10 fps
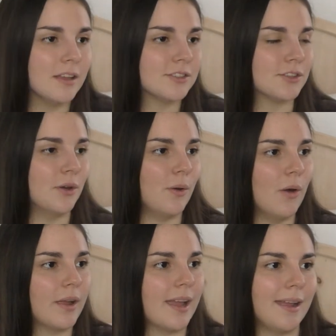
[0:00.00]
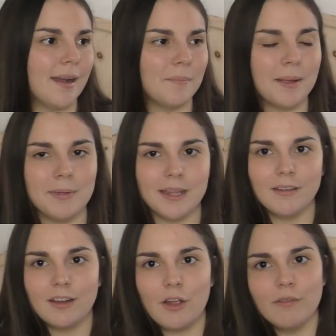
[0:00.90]
So, okay, I might be
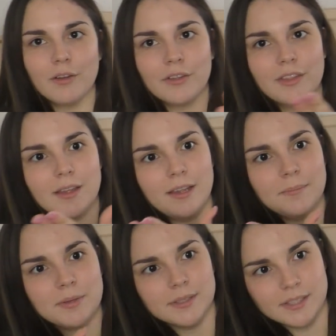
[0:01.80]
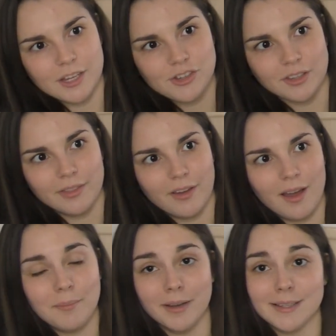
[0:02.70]
getting over the possession
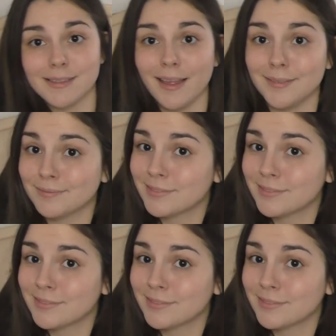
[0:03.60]
thought, but it's like,